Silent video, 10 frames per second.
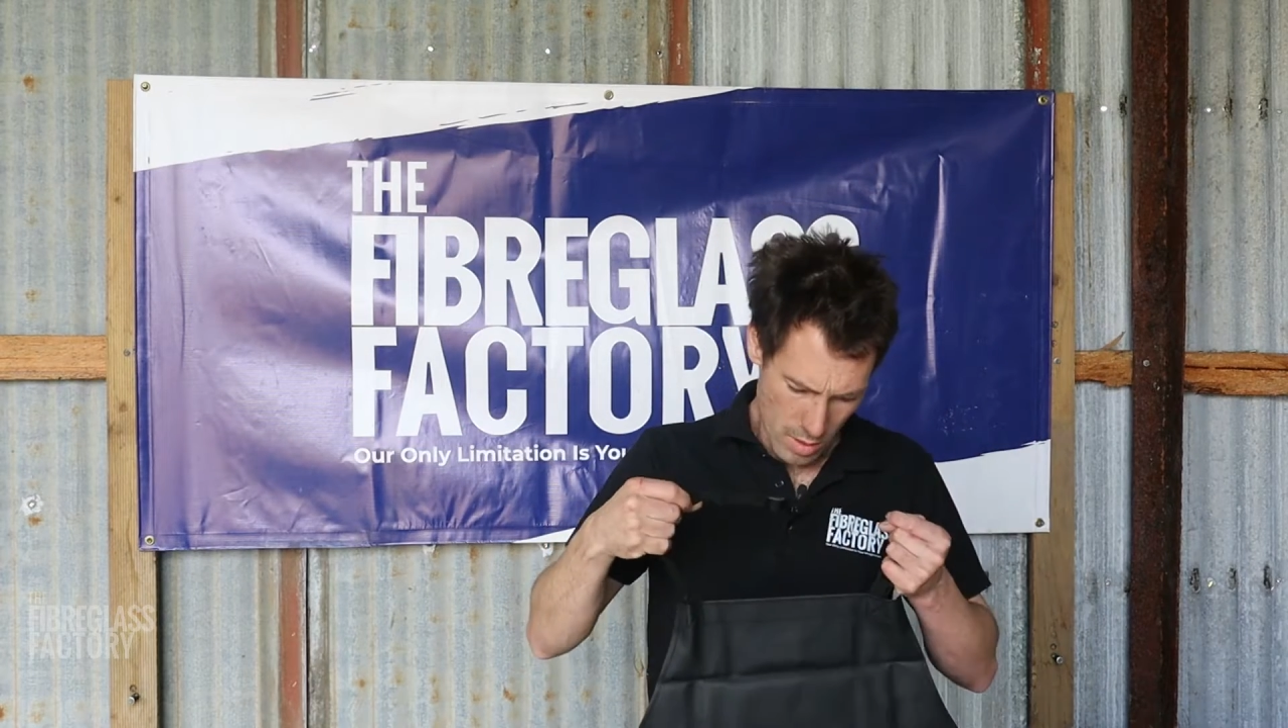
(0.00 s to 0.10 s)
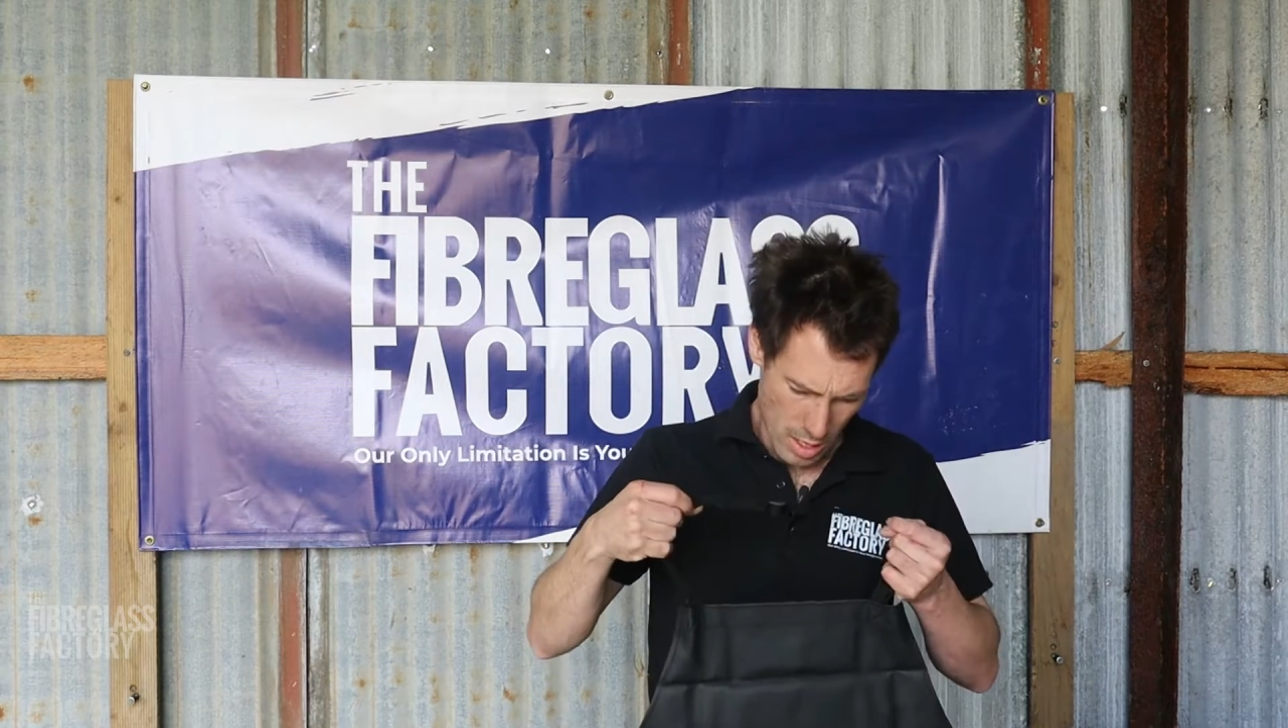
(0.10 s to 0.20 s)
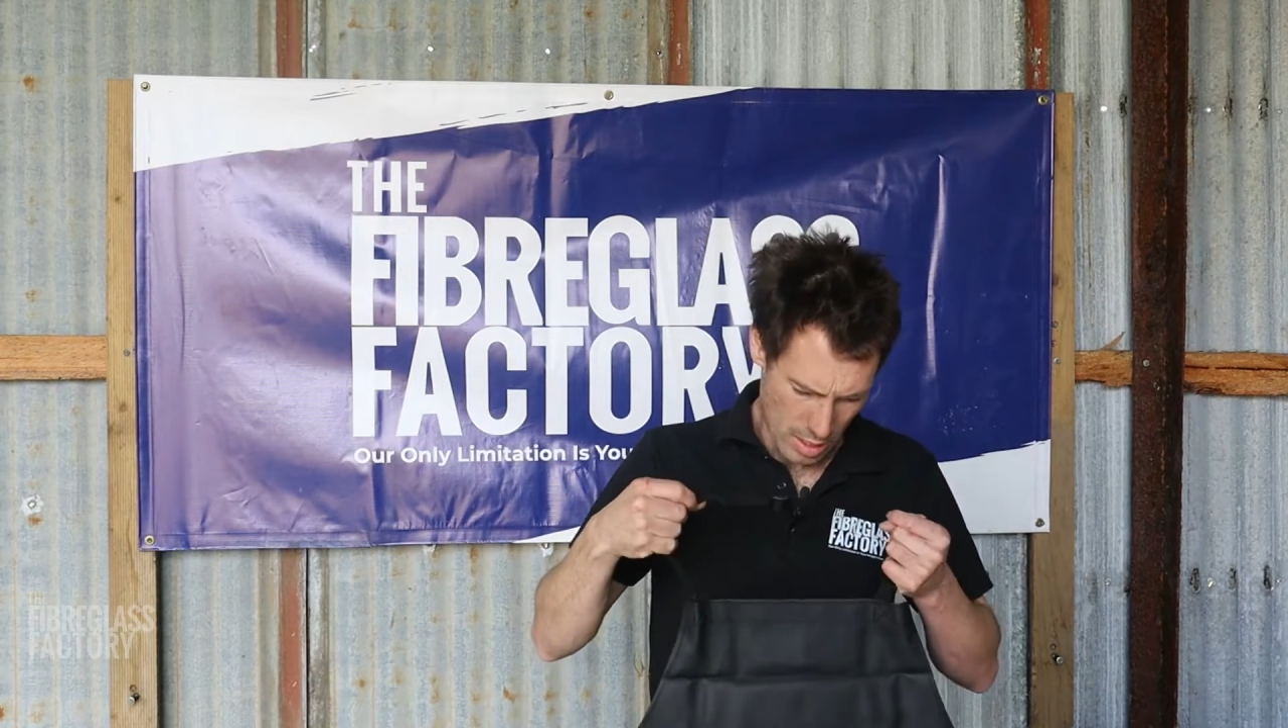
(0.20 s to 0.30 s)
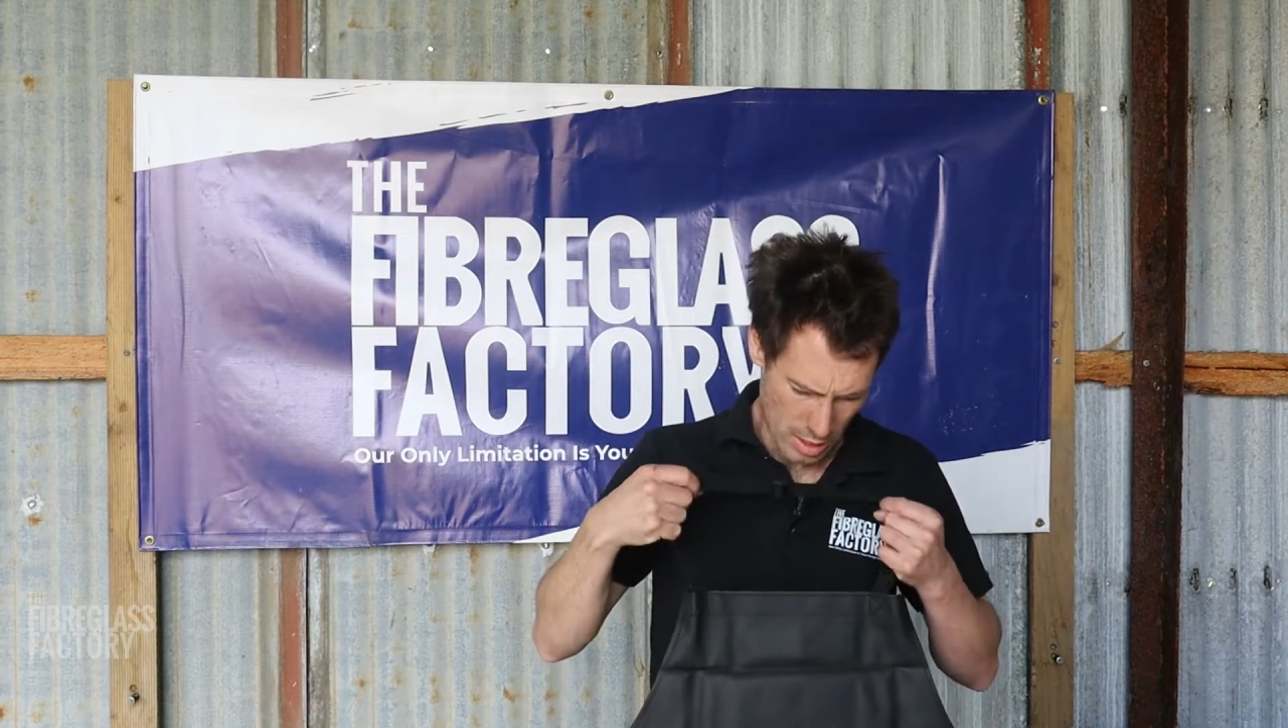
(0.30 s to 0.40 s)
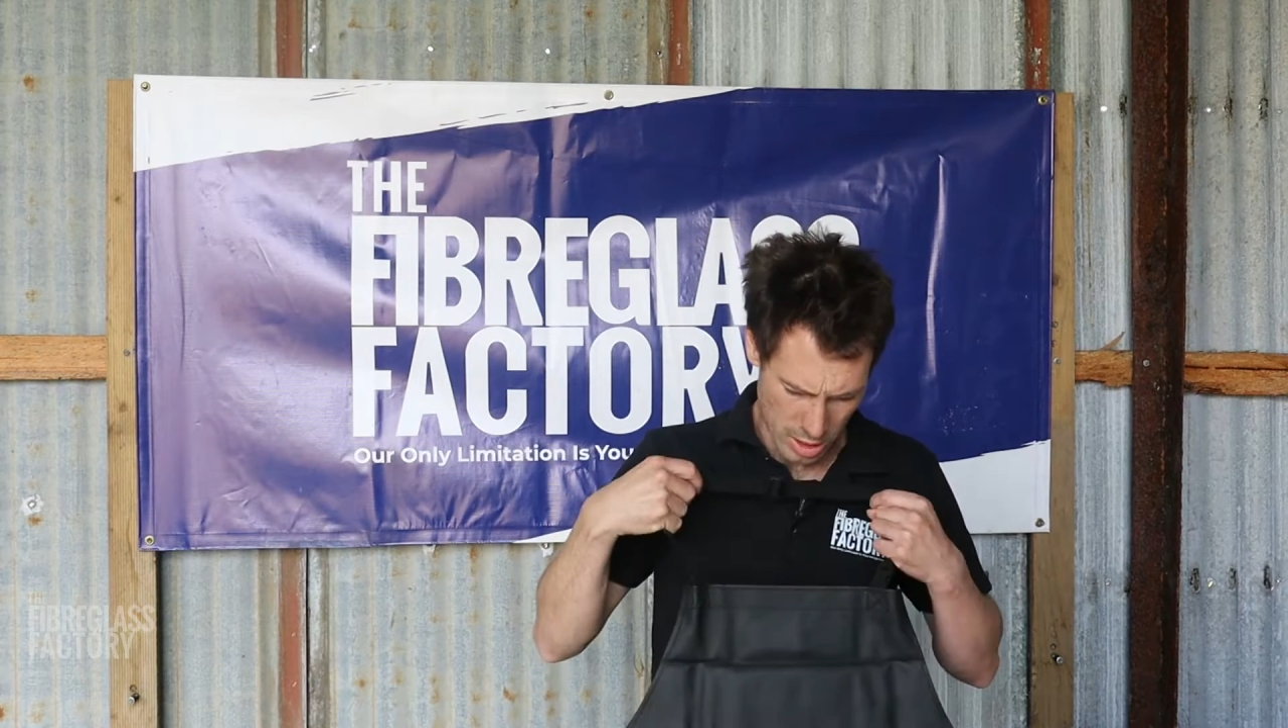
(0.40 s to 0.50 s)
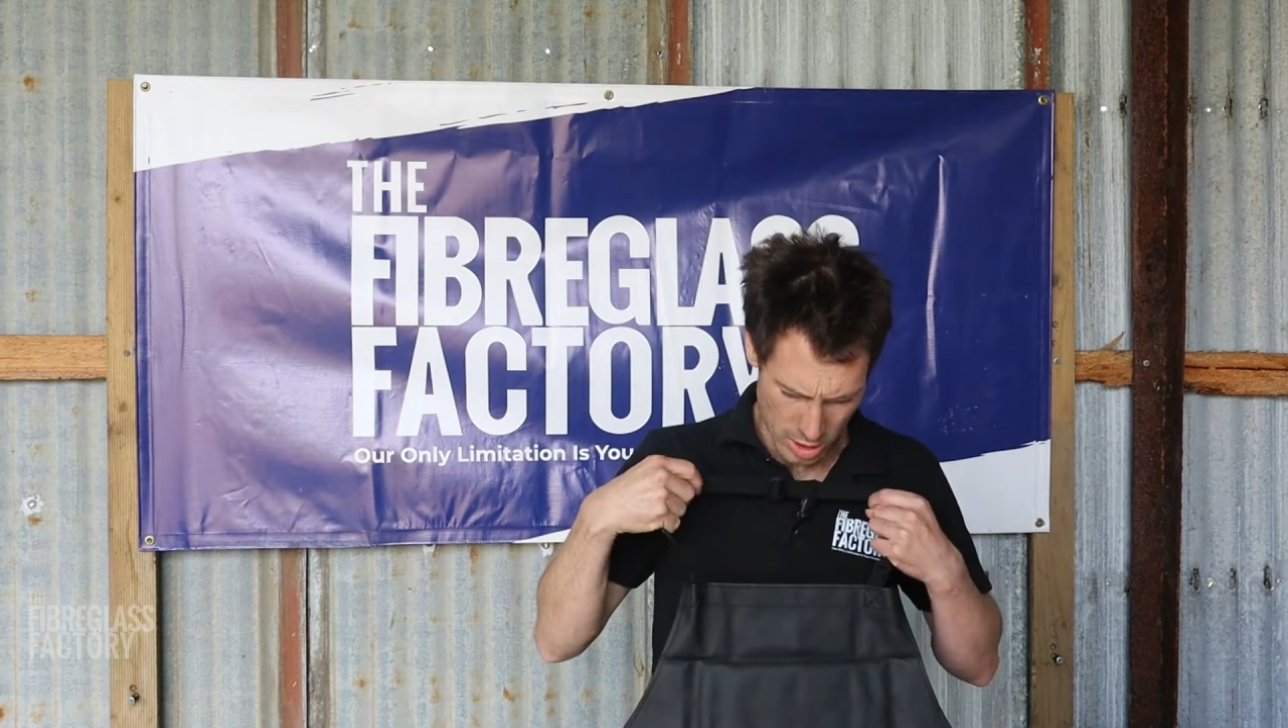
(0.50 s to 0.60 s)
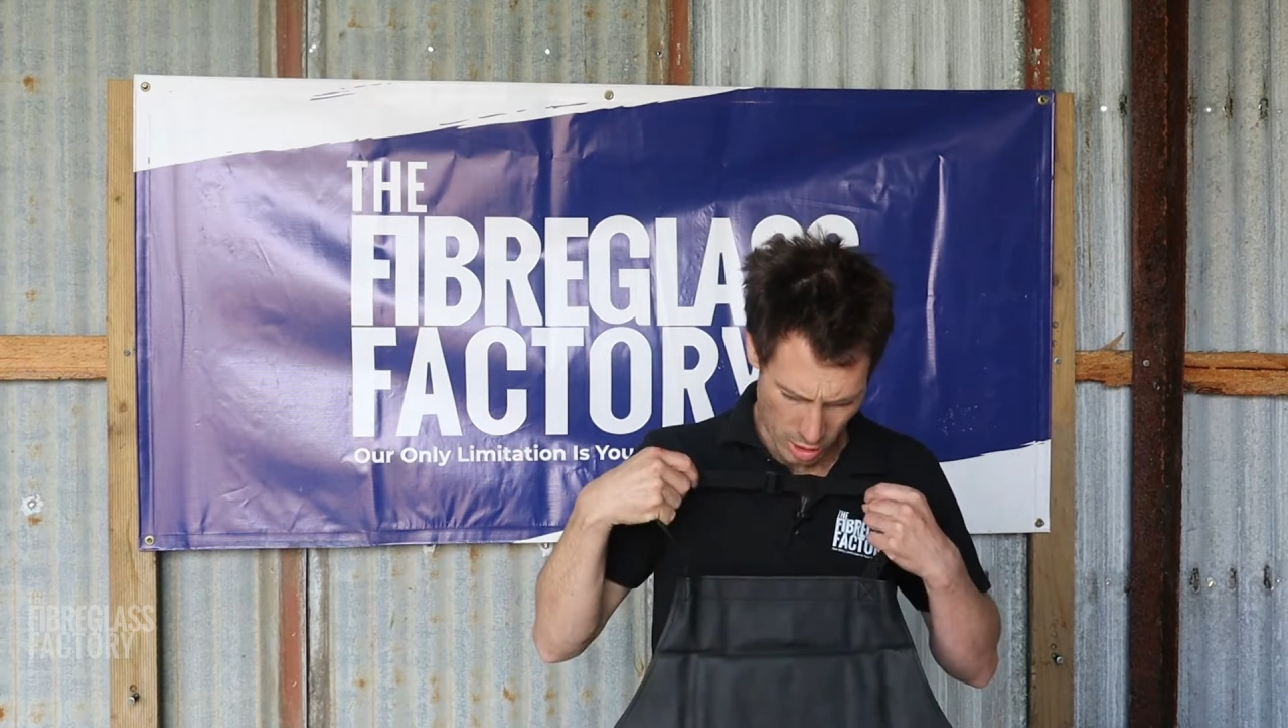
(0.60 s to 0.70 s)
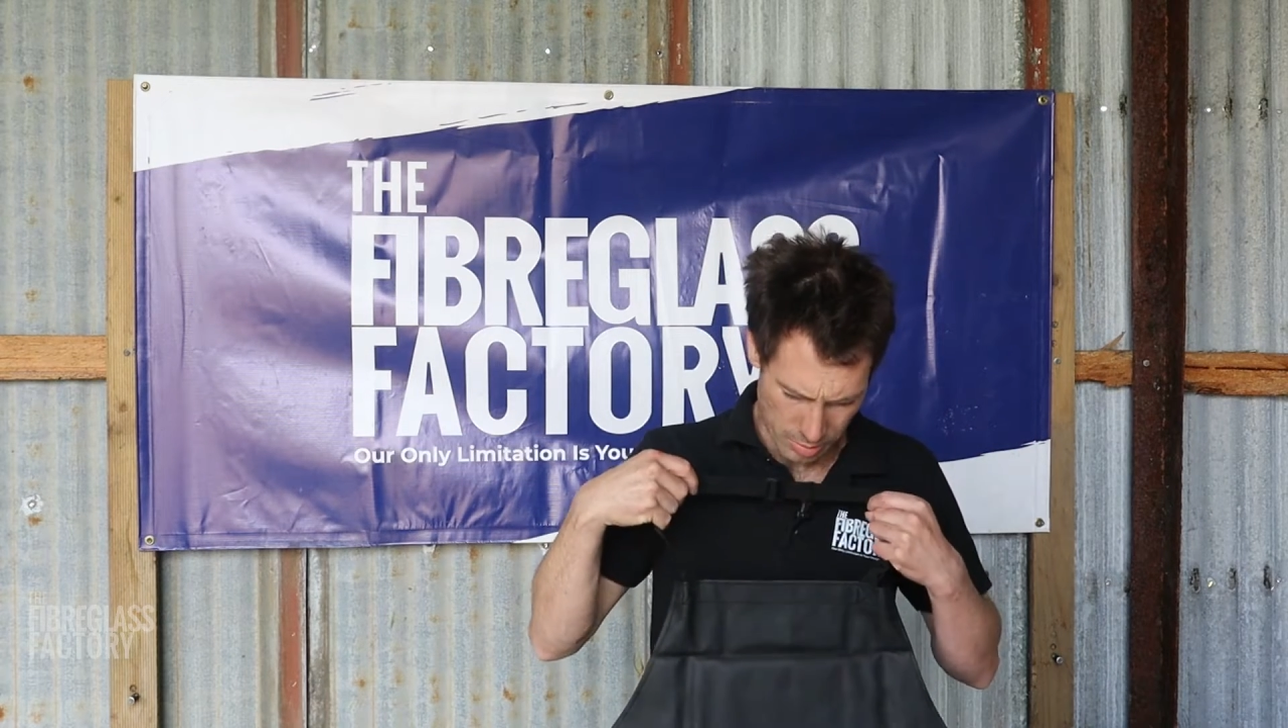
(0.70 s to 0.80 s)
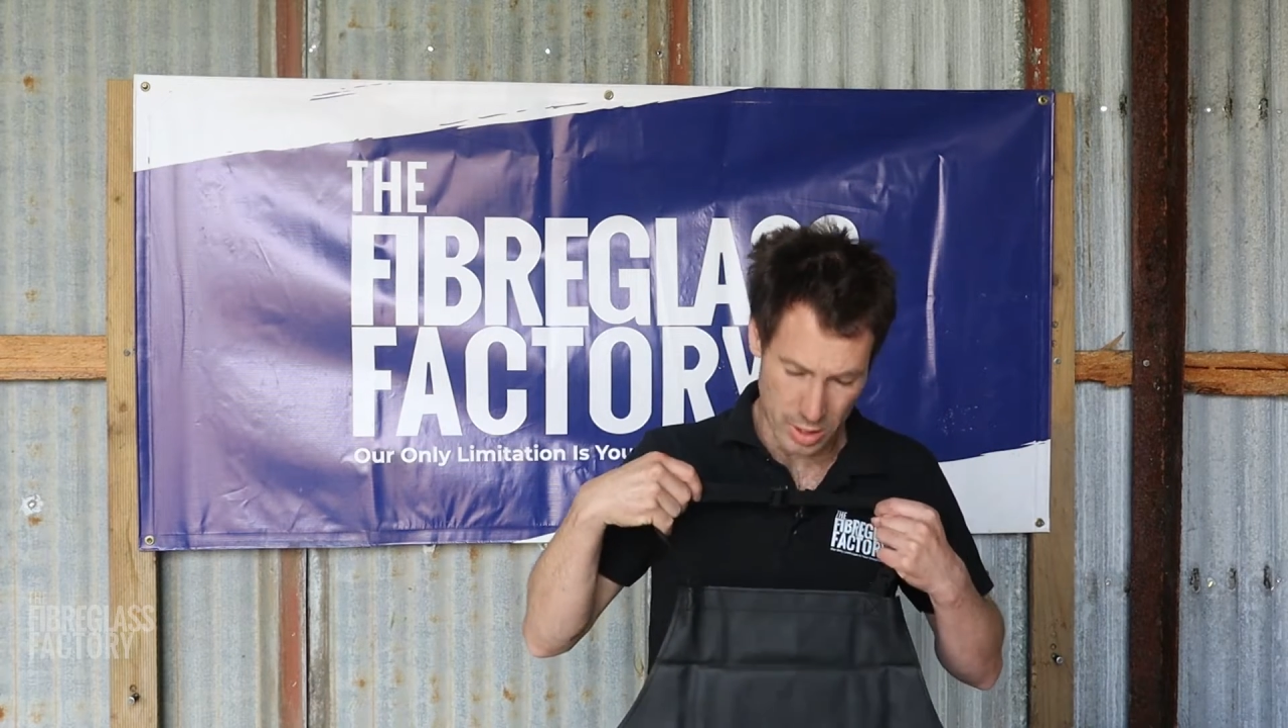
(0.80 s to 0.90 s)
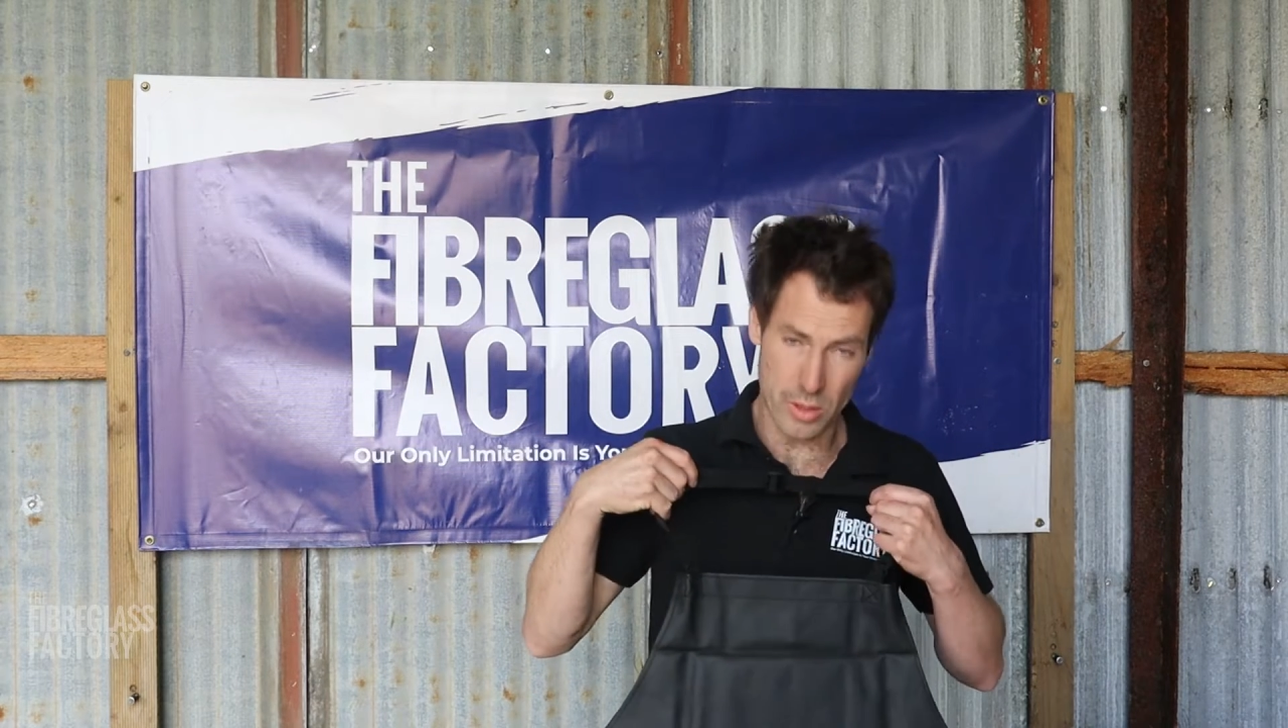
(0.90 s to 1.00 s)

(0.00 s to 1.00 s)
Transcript: And this just stops us